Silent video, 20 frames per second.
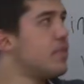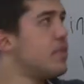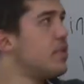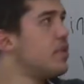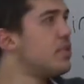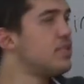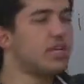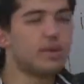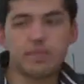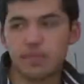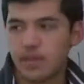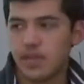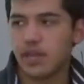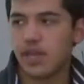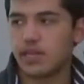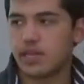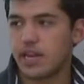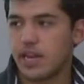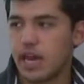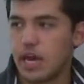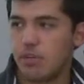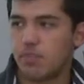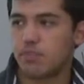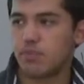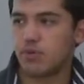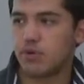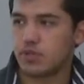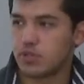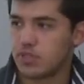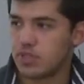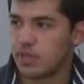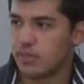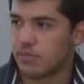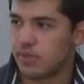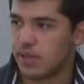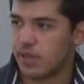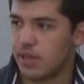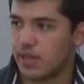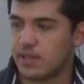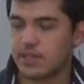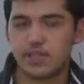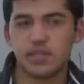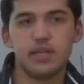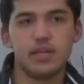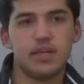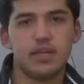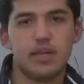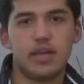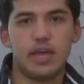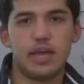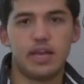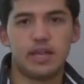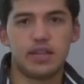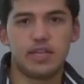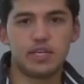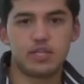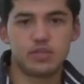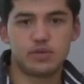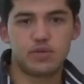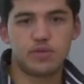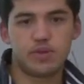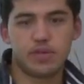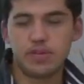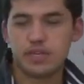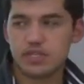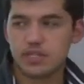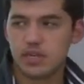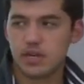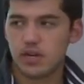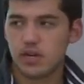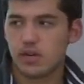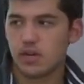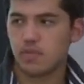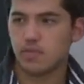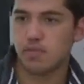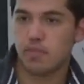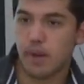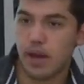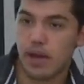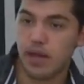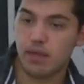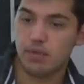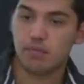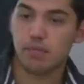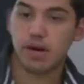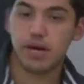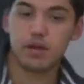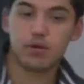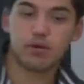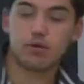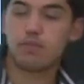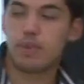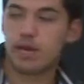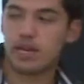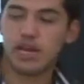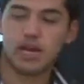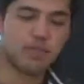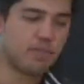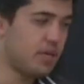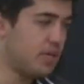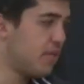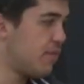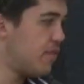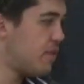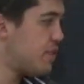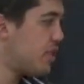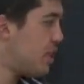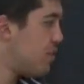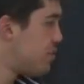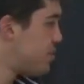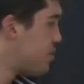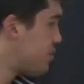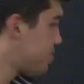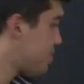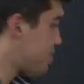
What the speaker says: something and then outputs something else. And these two things might or might not be different types.